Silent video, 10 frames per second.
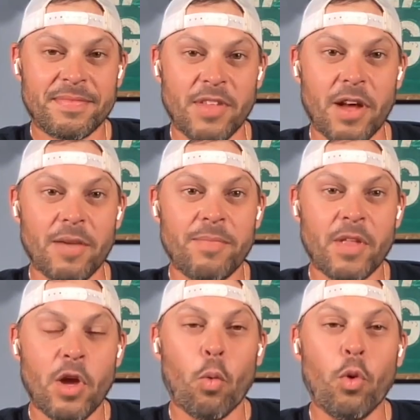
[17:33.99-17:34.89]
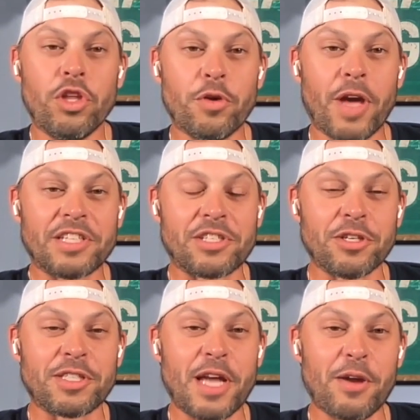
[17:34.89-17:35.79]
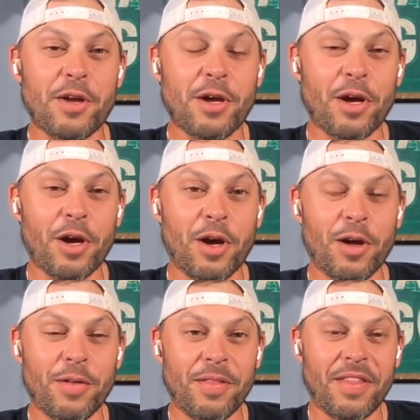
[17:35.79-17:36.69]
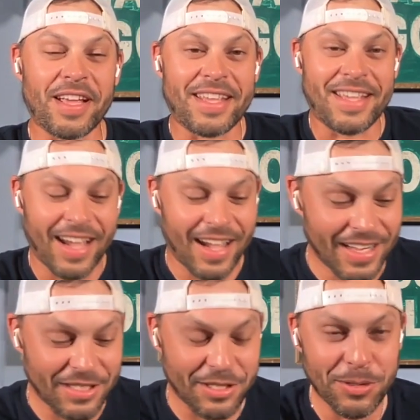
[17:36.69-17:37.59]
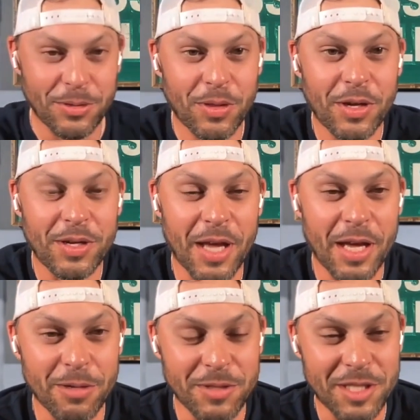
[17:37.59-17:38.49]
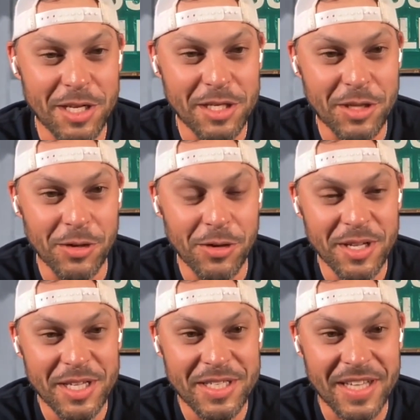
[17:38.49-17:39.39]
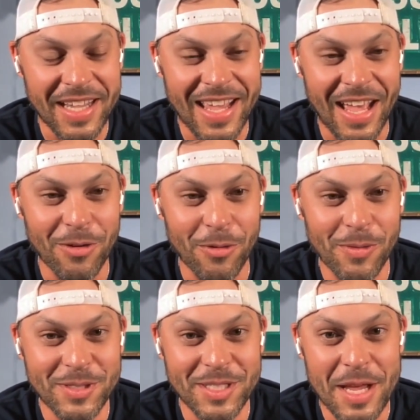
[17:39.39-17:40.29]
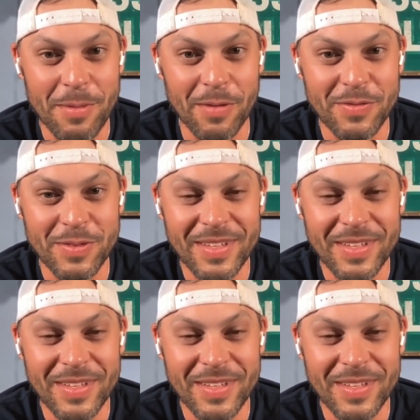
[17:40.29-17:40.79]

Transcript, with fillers: Yeah. What you guys took down a uh, that guy too, the guy that was in his 30s. I I don't remember his name off.